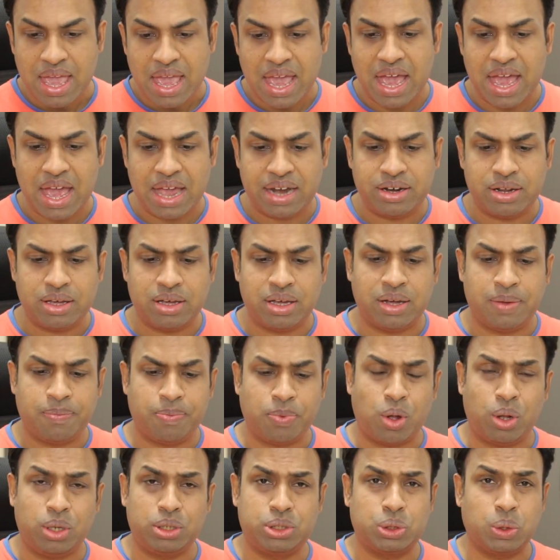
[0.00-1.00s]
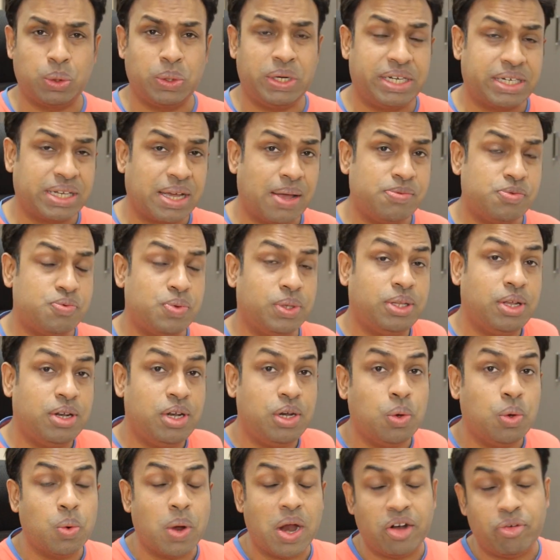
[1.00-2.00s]
And also it comes with the
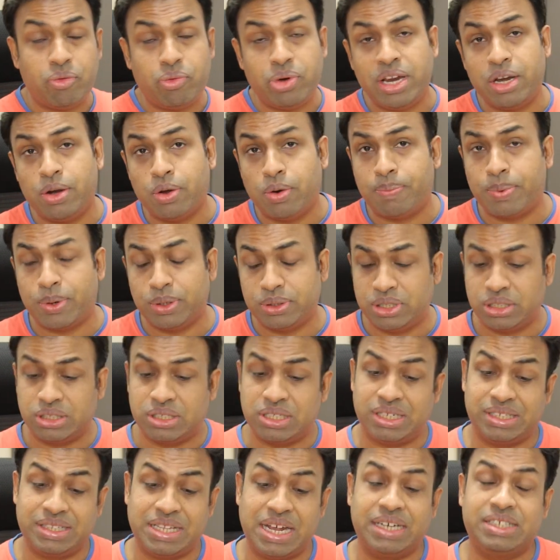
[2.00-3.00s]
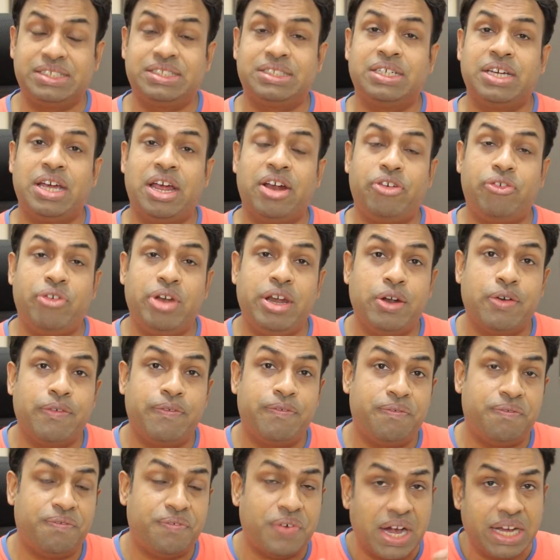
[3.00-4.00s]
Adreno processor. That's the Adreno
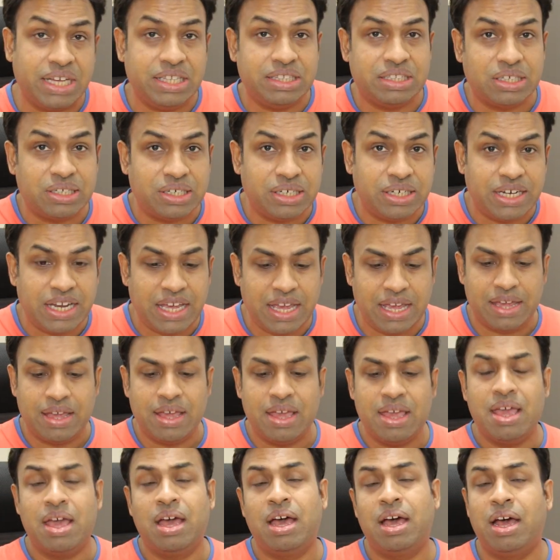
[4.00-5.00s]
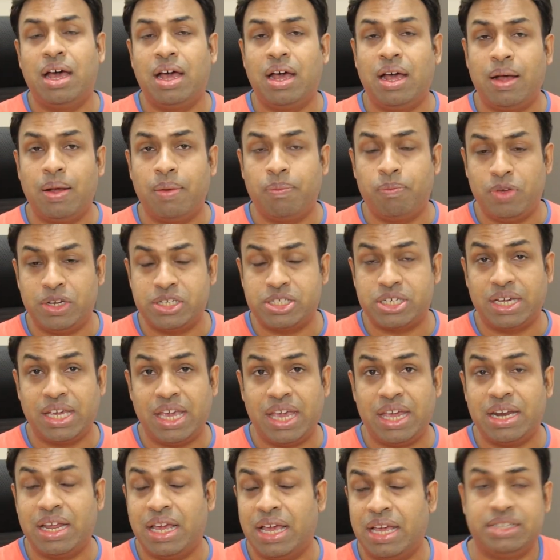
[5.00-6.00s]
530, which
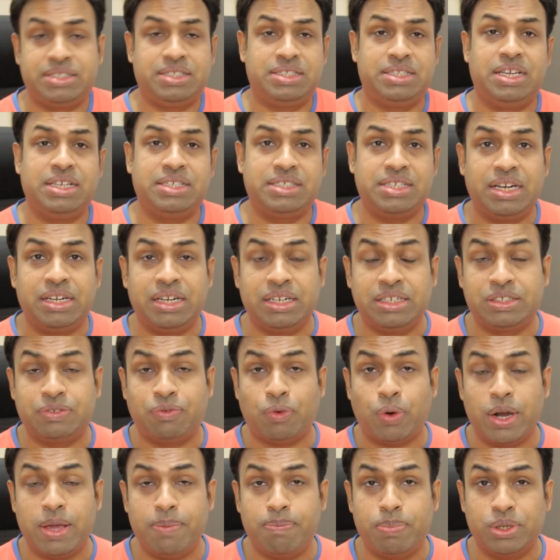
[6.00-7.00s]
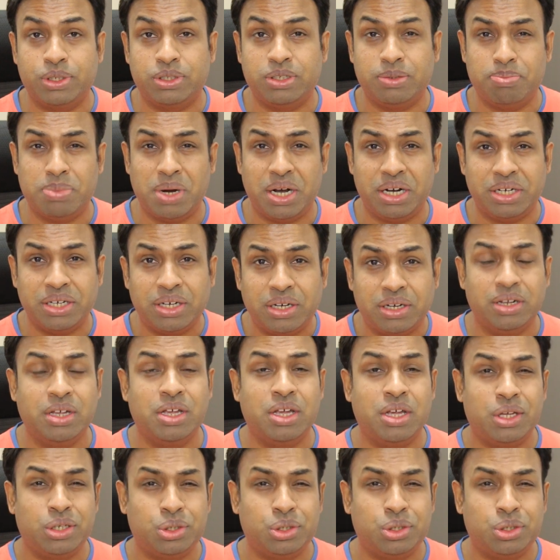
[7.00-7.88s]
again, as they said, is 40% better.